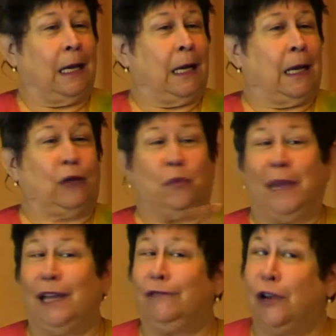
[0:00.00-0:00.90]
and you
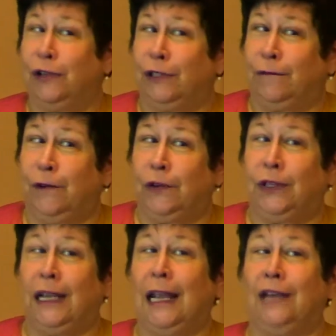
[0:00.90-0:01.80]
may have noticed the first
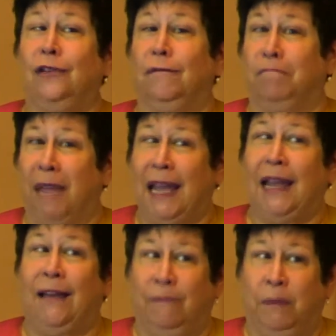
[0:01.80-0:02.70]
thing and you may
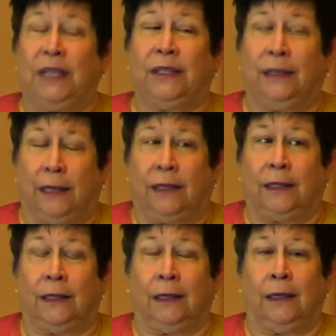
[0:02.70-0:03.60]
have missed
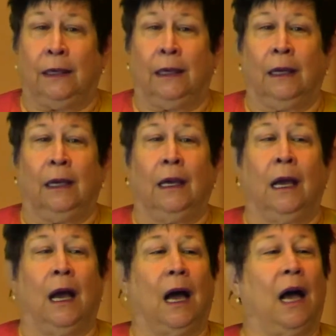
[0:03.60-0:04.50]
this,
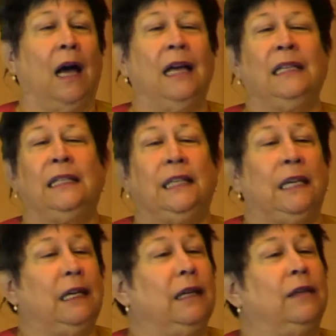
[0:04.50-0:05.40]
I
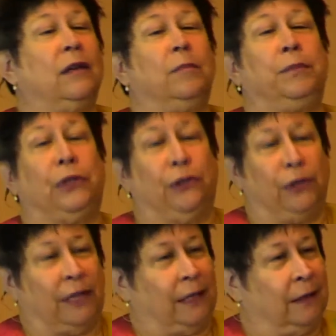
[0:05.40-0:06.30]
see the
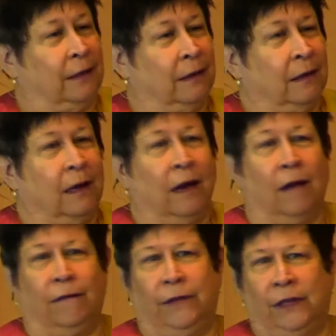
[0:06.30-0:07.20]
beauty
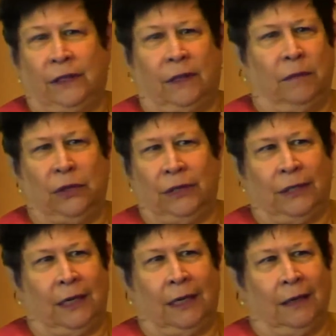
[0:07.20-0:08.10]
of this
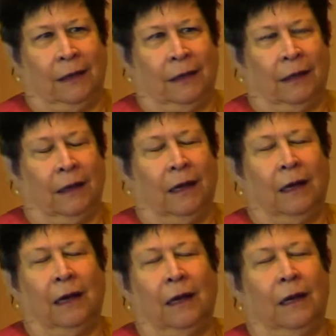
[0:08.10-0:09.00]
community.
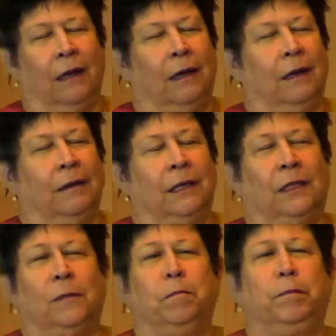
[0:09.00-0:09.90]

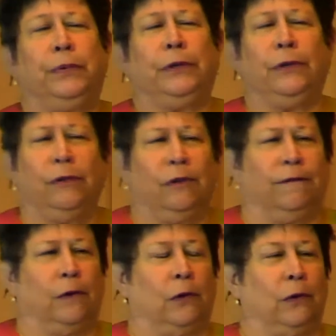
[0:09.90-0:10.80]
This
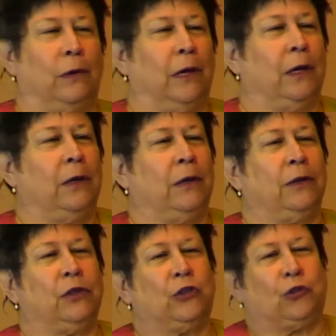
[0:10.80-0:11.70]
beautiful,
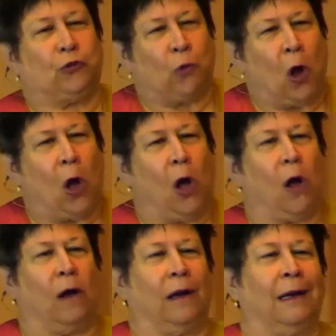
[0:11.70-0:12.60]

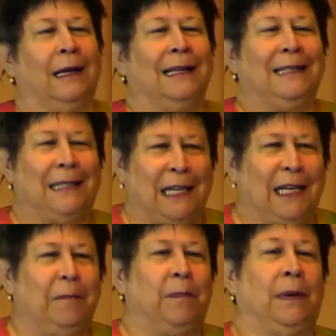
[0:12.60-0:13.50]
strong,
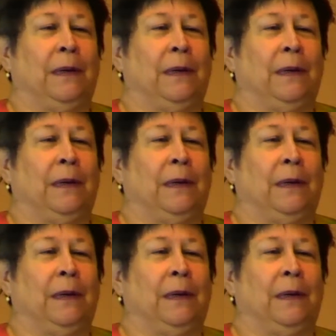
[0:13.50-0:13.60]
deep,